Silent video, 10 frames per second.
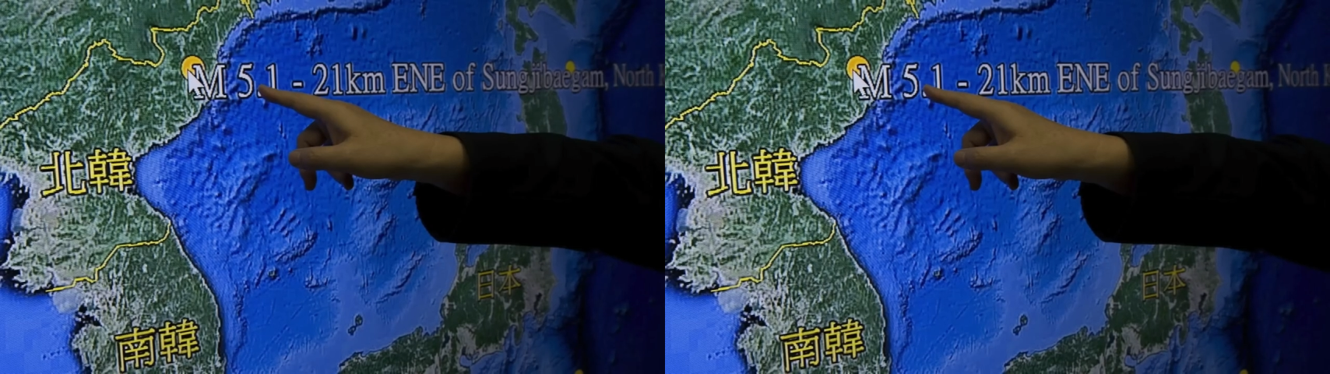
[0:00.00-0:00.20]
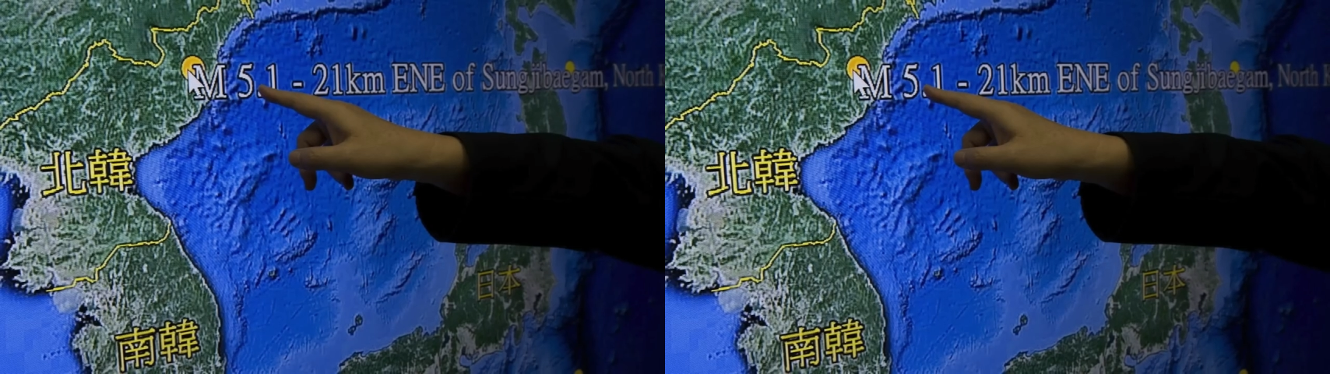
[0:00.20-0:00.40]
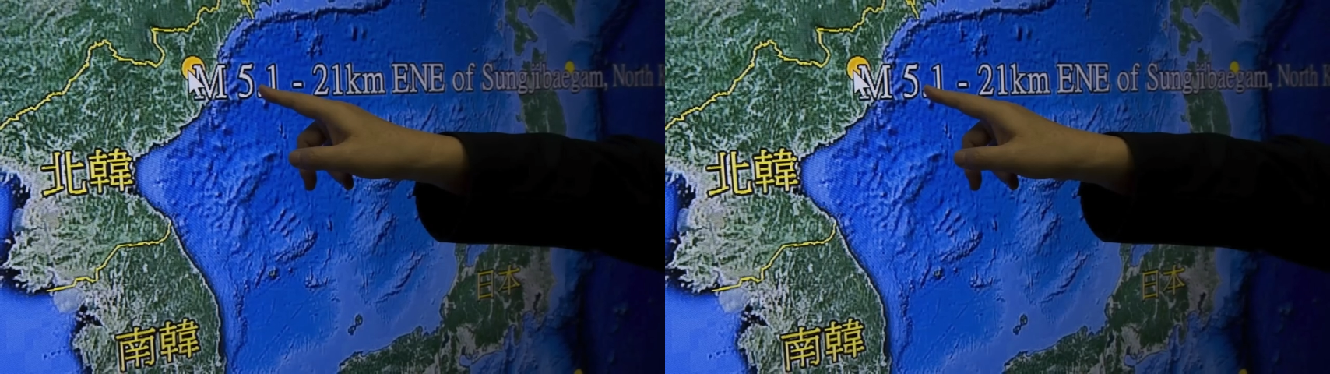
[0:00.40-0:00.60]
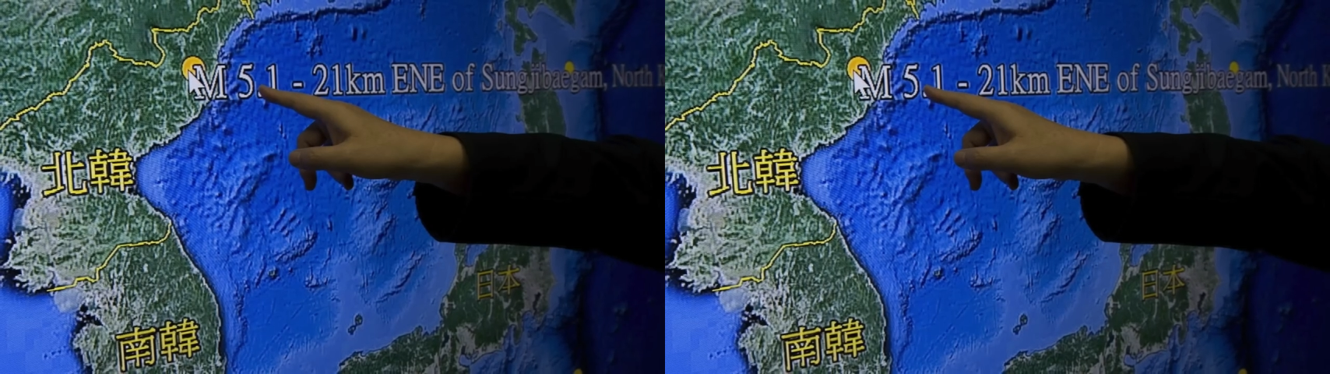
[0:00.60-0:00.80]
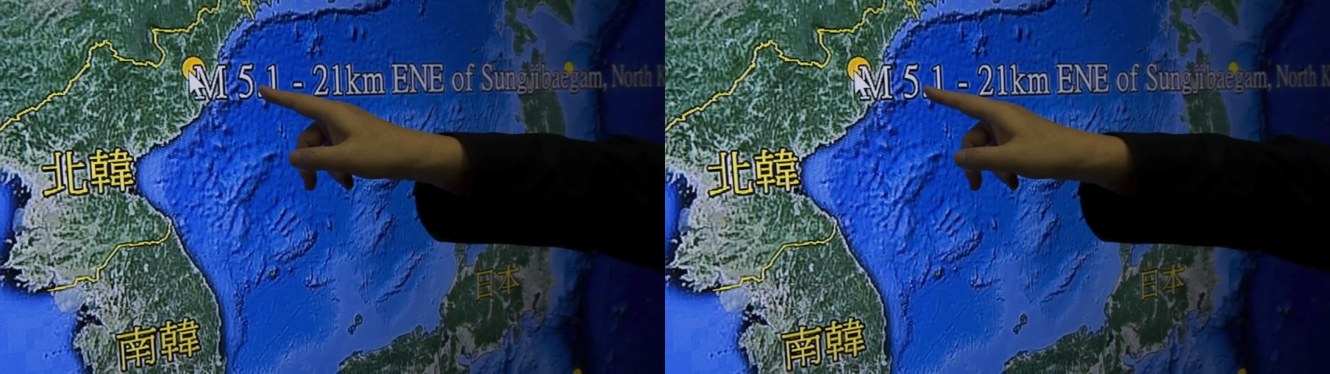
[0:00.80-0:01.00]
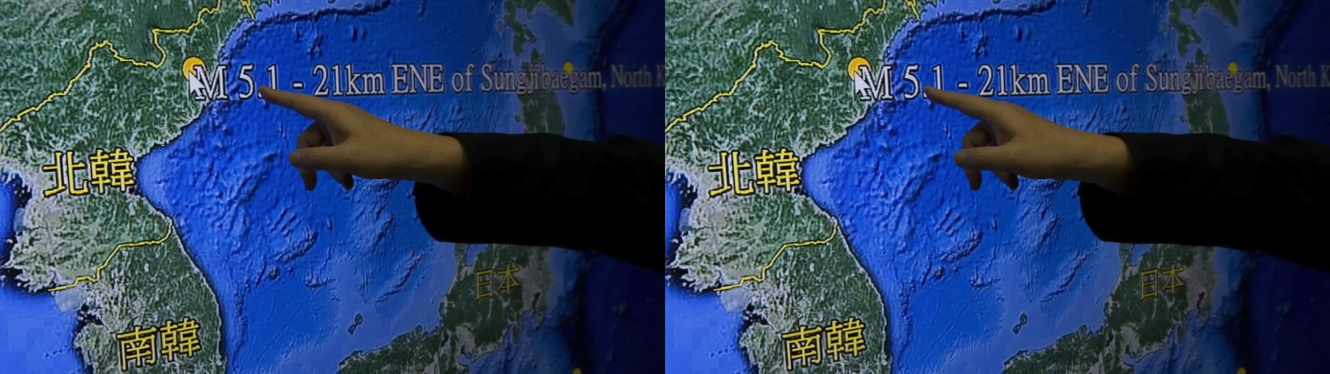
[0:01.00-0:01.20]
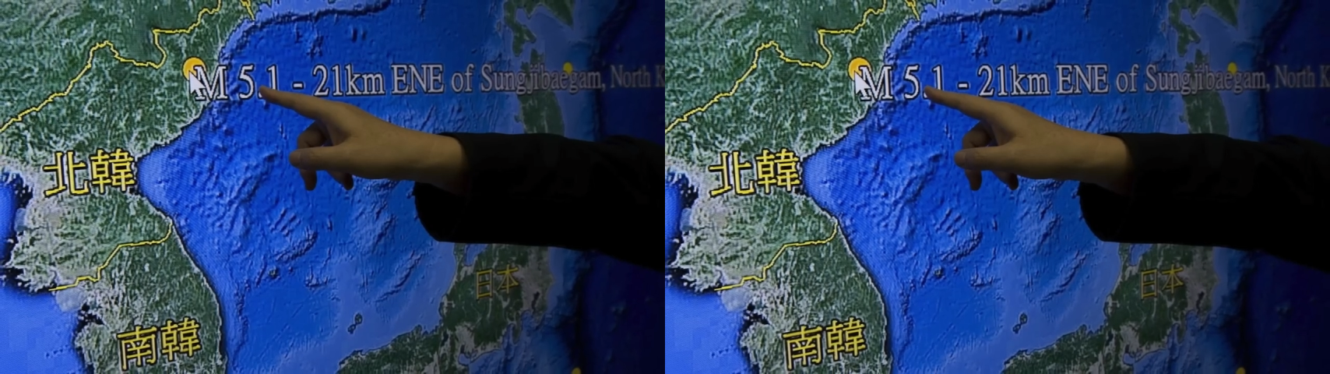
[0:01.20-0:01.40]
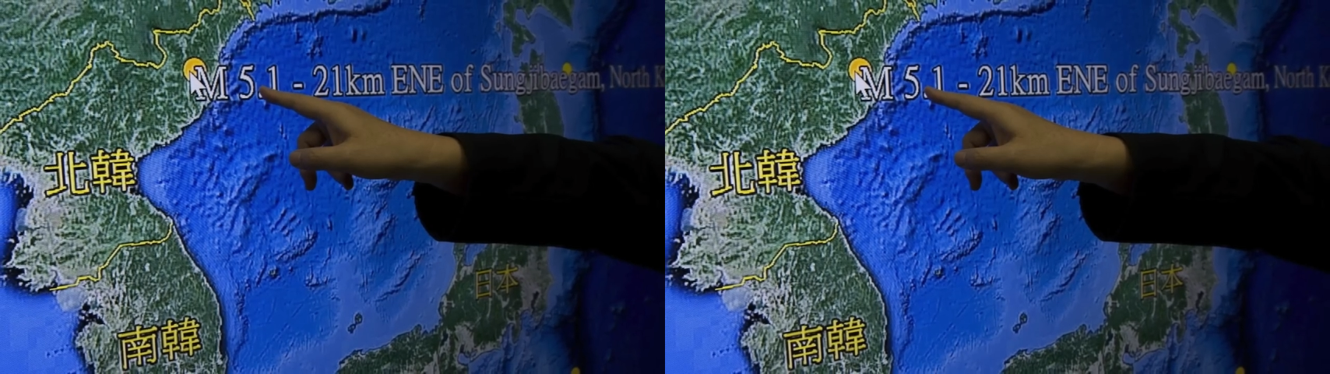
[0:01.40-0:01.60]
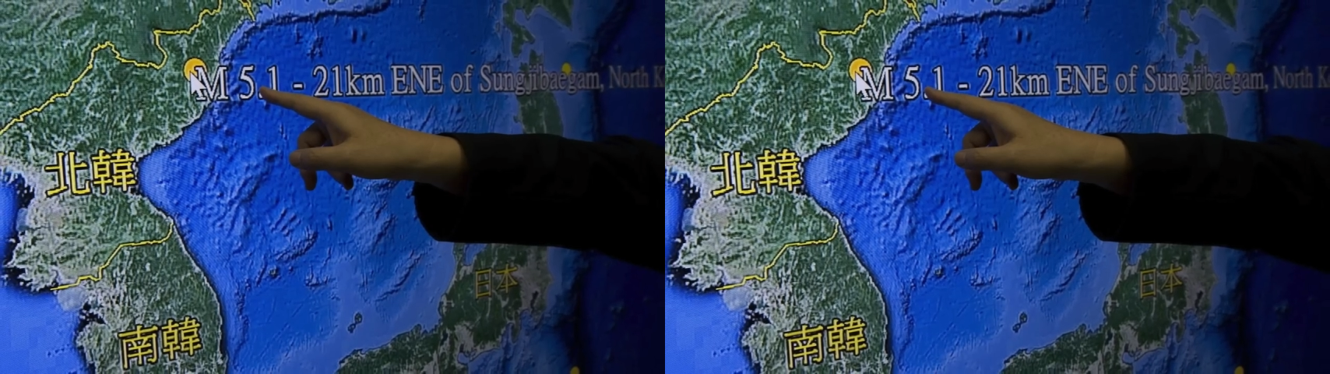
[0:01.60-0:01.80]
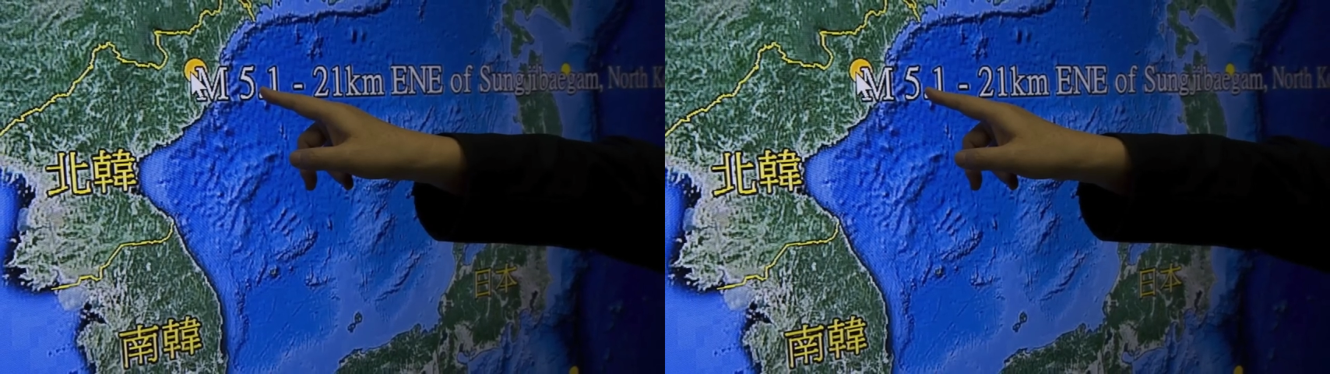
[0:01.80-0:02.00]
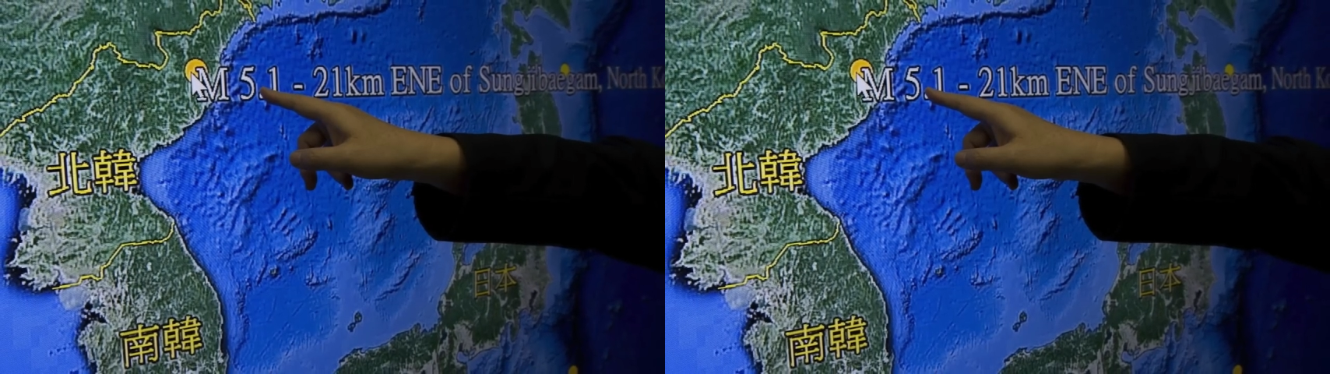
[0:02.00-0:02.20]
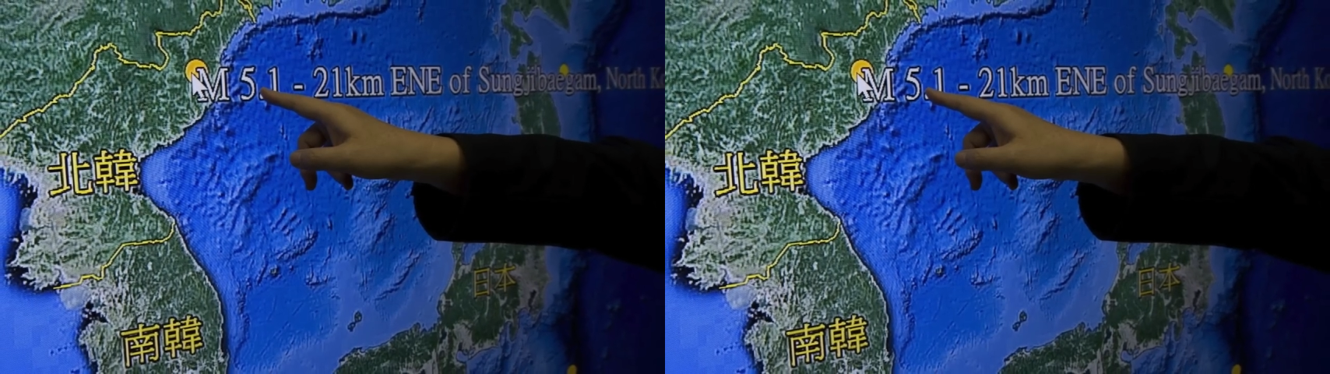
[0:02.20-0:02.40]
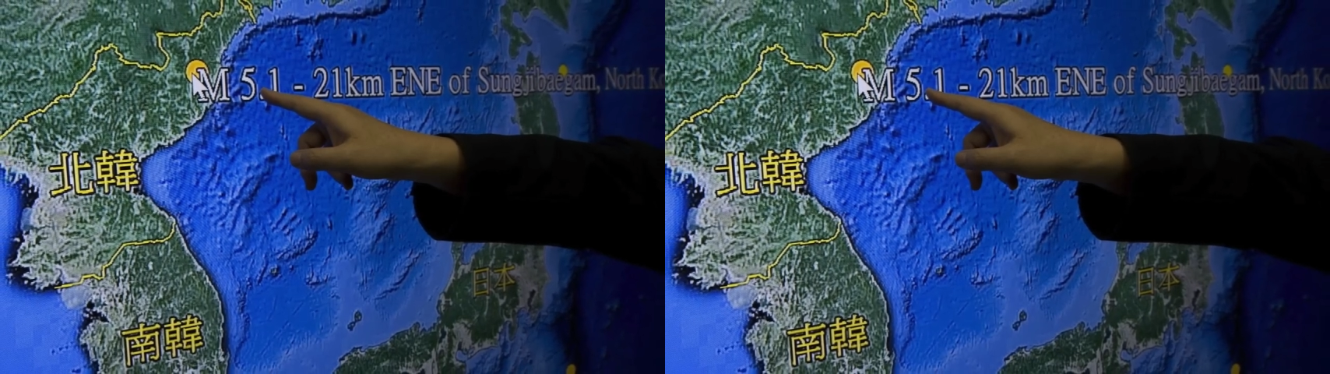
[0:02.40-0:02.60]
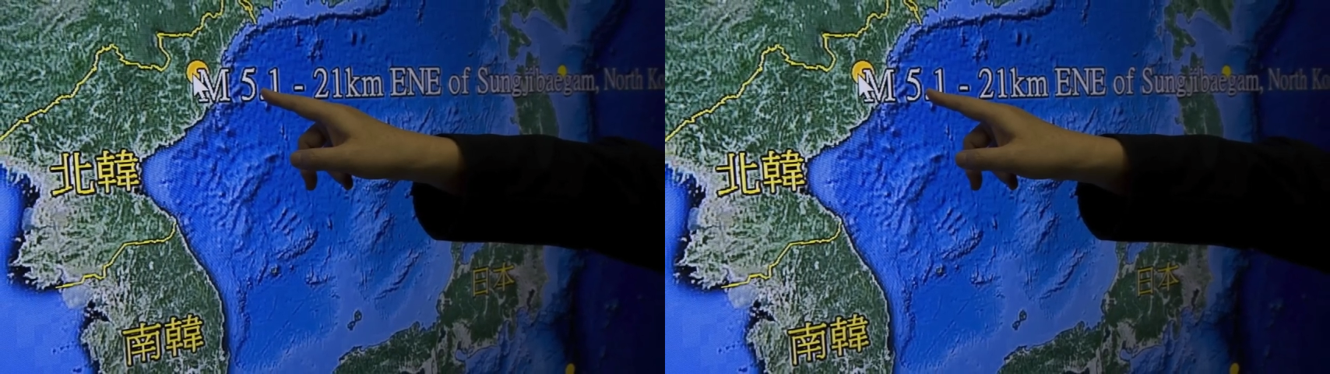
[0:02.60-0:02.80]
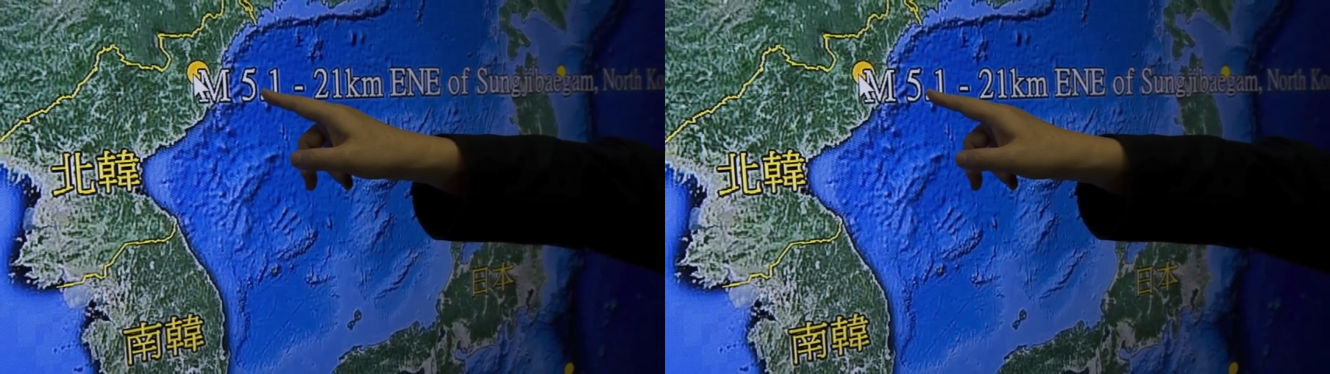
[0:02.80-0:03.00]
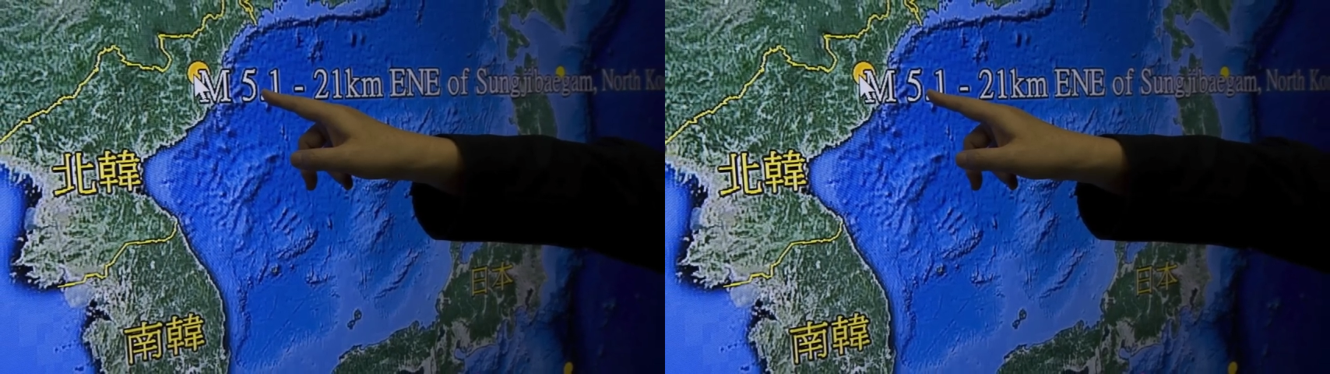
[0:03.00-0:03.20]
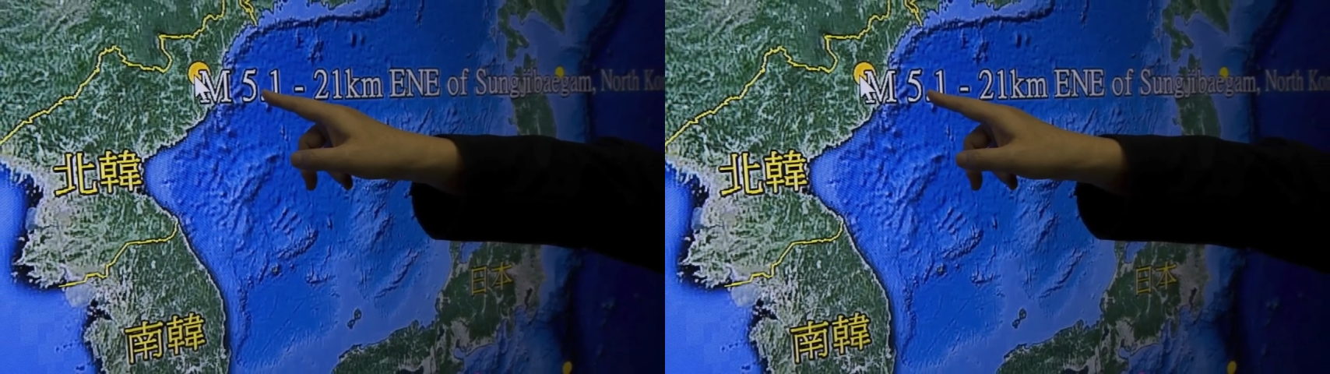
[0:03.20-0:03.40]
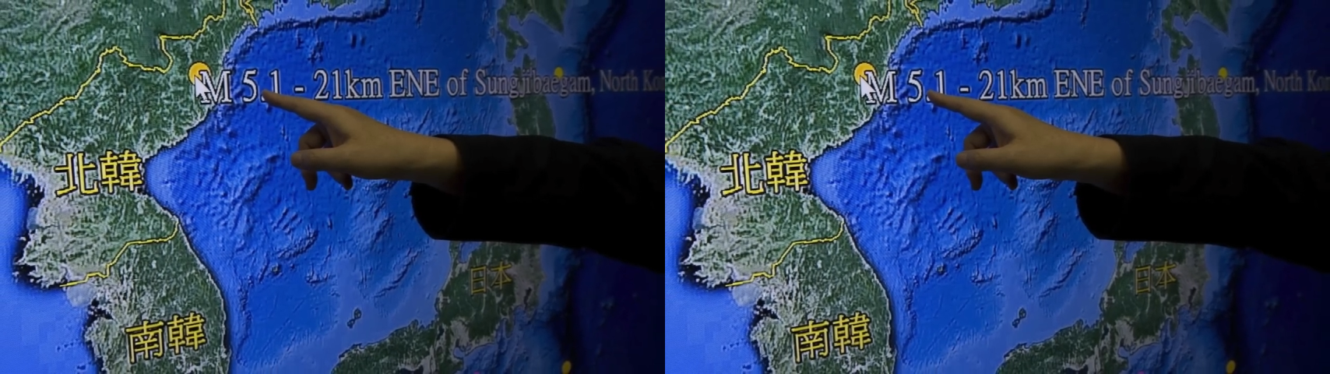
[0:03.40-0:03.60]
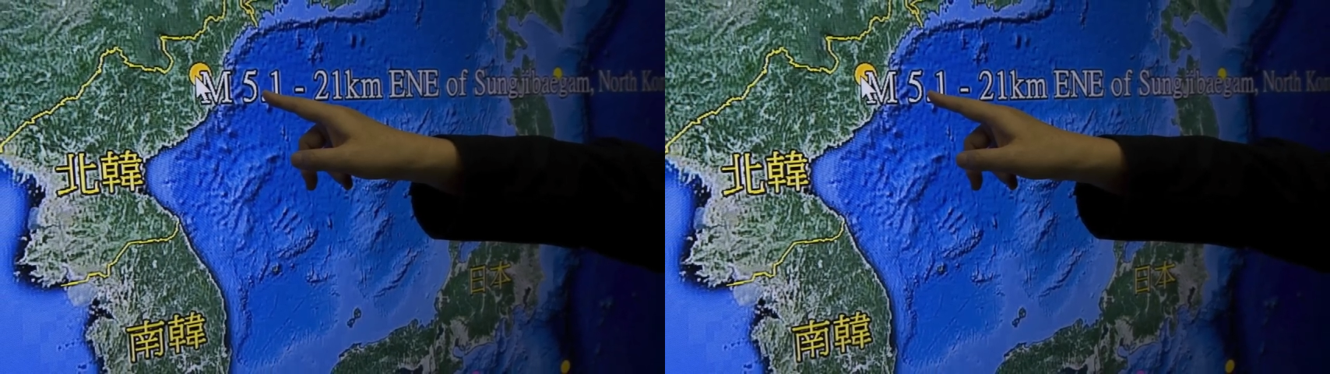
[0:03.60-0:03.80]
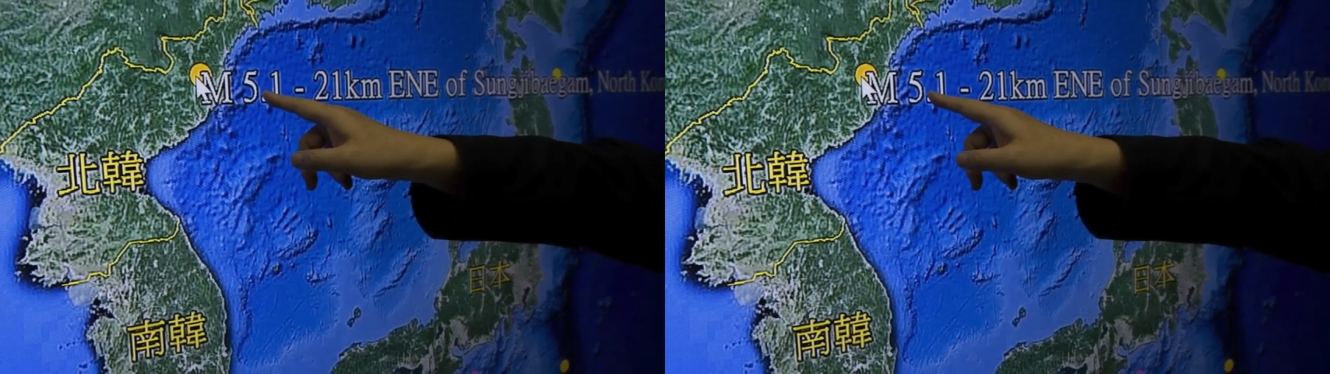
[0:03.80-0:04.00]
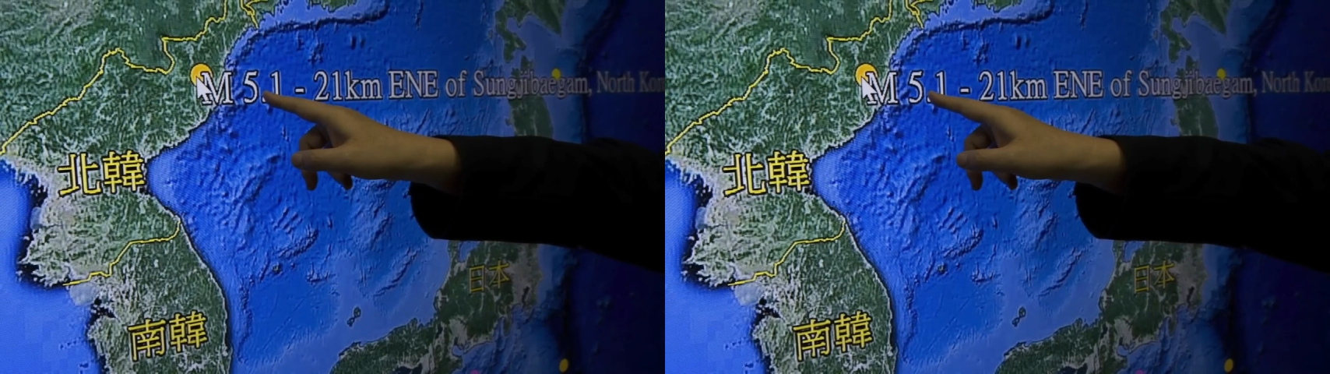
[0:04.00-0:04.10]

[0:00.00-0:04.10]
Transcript: (no speaker visible)